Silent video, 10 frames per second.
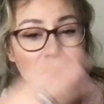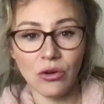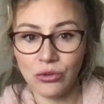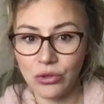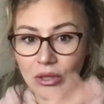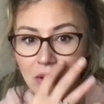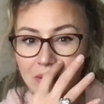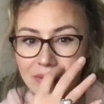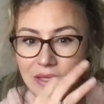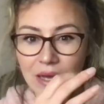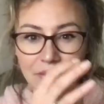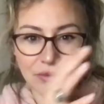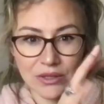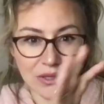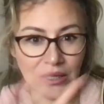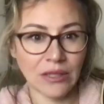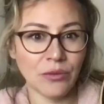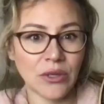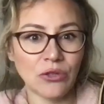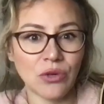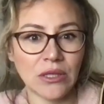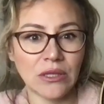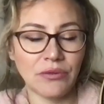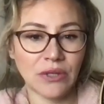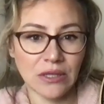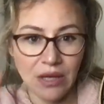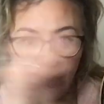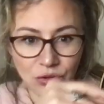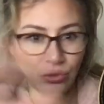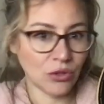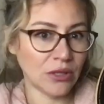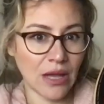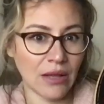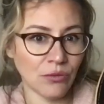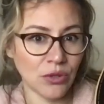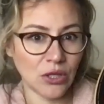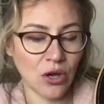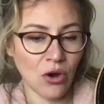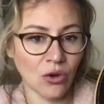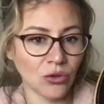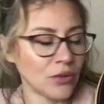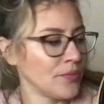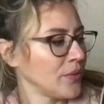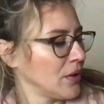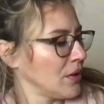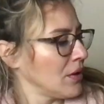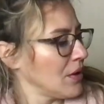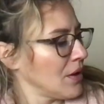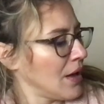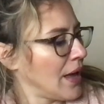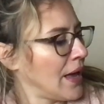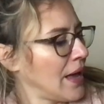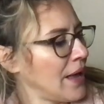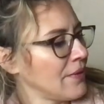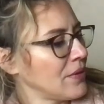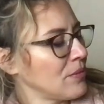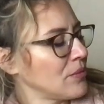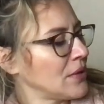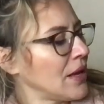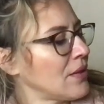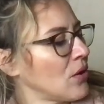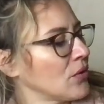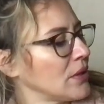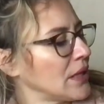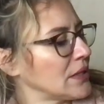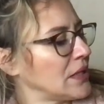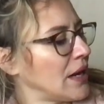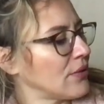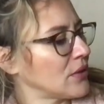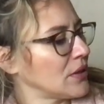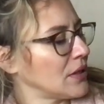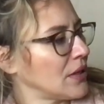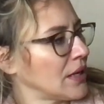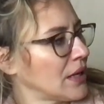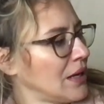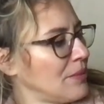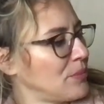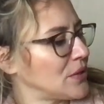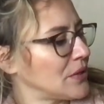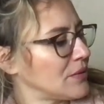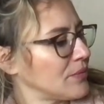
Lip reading: also a lot of stuff, because Saturn, when it trans the first house, you're done with the old. And then on the next day after the eclipse